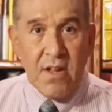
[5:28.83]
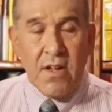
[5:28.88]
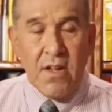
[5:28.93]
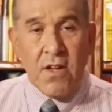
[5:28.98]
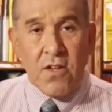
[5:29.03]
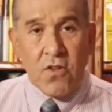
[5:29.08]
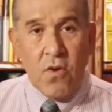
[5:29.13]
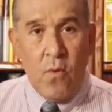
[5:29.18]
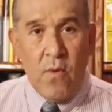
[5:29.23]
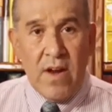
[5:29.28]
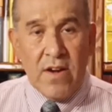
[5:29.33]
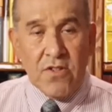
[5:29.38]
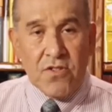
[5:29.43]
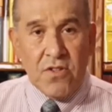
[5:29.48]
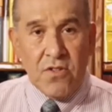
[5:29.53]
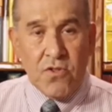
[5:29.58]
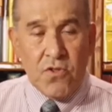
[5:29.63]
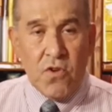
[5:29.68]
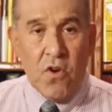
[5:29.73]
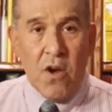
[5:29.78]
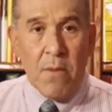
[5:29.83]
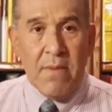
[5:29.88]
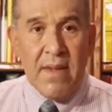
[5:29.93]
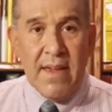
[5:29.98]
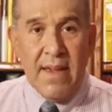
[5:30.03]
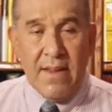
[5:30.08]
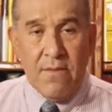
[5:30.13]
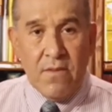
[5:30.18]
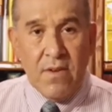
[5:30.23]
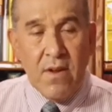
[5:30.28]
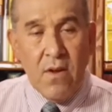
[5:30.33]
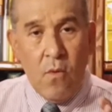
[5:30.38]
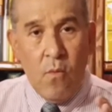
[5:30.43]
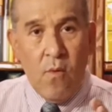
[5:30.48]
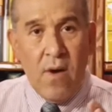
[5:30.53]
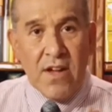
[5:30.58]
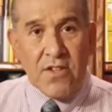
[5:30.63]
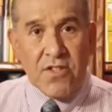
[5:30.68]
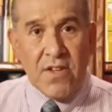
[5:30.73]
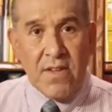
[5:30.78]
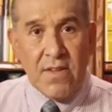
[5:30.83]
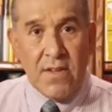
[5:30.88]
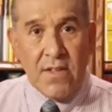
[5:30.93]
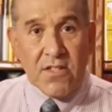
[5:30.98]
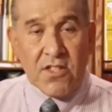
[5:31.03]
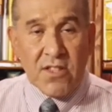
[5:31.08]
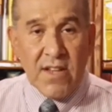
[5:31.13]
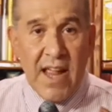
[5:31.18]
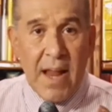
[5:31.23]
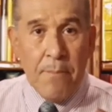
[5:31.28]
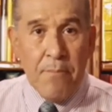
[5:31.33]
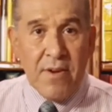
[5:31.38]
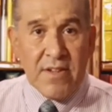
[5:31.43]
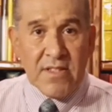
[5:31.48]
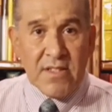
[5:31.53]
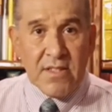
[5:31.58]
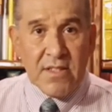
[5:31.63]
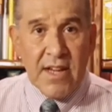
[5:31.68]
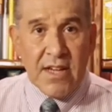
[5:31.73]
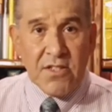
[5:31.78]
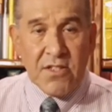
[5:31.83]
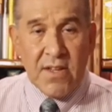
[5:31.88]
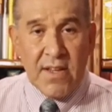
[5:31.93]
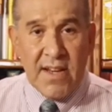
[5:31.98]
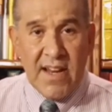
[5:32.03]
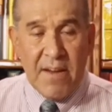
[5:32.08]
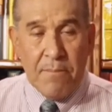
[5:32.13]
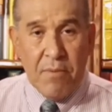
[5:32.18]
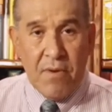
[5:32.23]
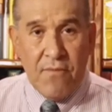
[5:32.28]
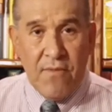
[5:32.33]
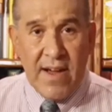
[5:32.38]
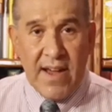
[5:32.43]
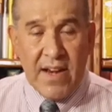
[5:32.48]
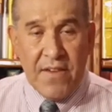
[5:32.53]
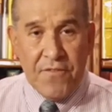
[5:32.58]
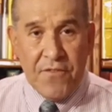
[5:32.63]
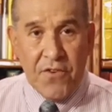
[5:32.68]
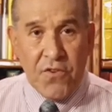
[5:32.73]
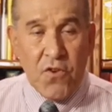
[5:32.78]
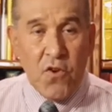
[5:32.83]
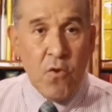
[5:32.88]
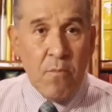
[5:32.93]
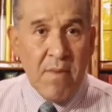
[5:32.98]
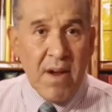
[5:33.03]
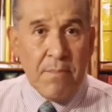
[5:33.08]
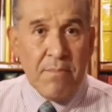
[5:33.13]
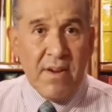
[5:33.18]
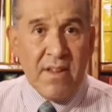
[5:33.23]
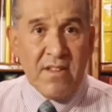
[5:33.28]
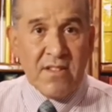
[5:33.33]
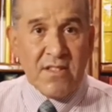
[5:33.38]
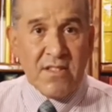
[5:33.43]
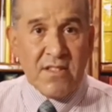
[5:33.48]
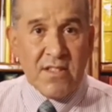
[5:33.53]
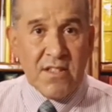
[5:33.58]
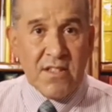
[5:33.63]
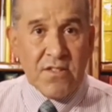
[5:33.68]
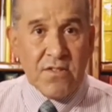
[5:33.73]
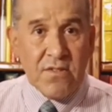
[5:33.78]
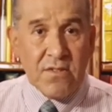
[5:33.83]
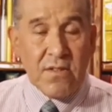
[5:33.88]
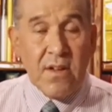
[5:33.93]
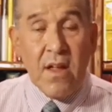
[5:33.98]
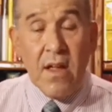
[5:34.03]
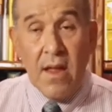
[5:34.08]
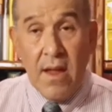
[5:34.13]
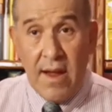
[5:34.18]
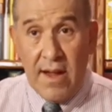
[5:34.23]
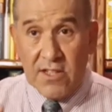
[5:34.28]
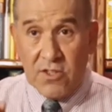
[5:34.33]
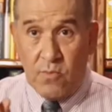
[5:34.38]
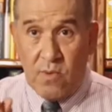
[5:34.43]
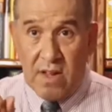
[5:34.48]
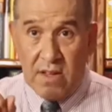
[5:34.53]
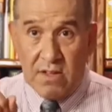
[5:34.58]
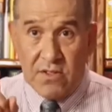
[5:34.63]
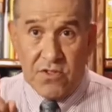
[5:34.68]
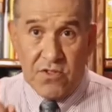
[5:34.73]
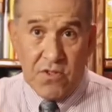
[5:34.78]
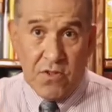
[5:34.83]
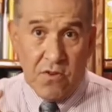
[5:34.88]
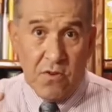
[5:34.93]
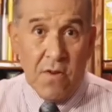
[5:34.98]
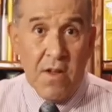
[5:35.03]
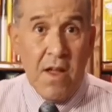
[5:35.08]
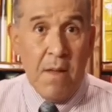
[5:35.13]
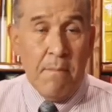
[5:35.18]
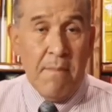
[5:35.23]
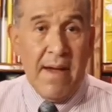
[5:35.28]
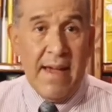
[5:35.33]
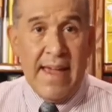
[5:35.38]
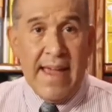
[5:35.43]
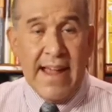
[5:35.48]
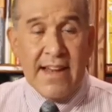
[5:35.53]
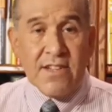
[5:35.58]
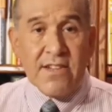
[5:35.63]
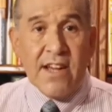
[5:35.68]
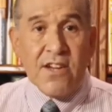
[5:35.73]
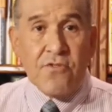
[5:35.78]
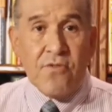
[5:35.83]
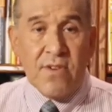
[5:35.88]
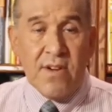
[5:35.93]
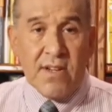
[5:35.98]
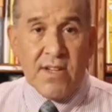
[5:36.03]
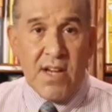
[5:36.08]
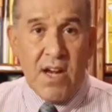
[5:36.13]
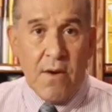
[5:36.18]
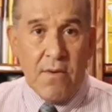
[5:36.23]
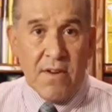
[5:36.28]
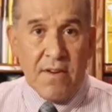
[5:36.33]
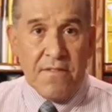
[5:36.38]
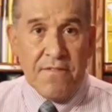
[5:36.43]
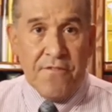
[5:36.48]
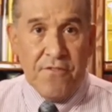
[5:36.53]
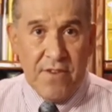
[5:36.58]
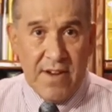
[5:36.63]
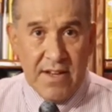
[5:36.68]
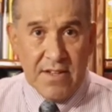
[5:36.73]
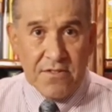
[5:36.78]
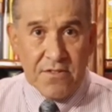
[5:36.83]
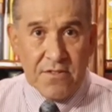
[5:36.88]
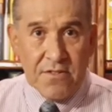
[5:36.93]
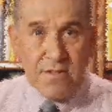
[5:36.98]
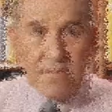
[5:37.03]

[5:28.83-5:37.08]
So why don't you join me in watching this slide presentation that I provided for you, my brothers and sisters, as well as you, my anti-Trinitarian friends.